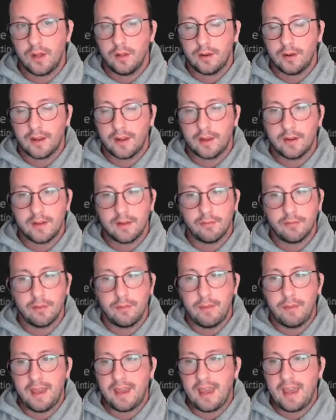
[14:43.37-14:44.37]
and I could definitely
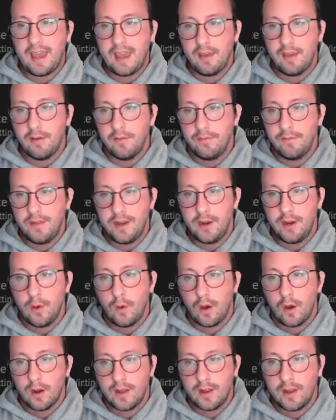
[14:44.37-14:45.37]
make a video
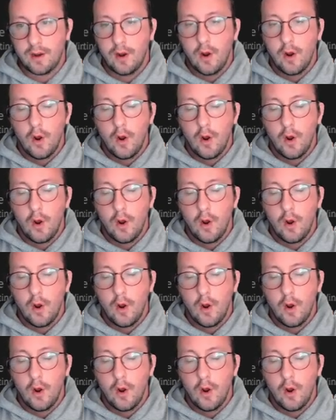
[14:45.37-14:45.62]
on it.